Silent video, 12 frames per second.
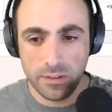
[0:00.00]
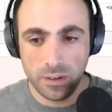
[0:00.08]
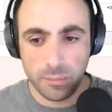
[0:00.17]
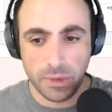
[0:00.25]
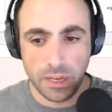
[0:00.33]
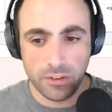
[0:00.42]

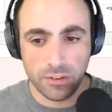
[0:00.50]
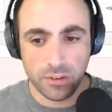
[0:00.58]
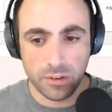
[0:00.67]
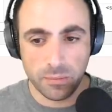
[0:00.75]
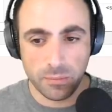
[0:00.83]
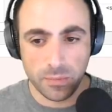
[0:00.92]
badge
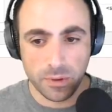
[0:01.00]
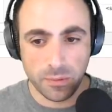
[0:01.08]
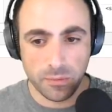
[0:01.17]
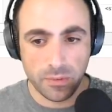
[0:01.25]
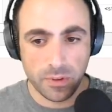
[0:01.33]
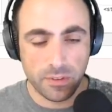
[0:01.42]

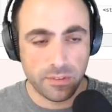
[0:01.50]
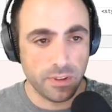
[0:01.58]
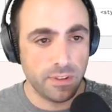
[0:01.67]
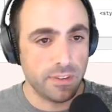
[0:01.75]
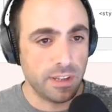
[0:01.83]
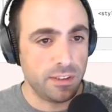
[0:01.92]
it's
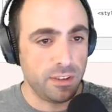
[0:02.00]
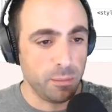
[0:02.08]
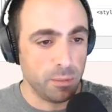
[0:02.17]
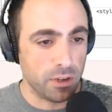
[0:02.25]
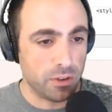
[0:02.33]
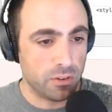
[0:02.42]
inside
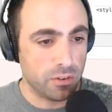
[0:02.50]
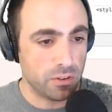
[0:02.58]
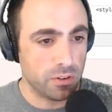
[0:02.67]
Tmux.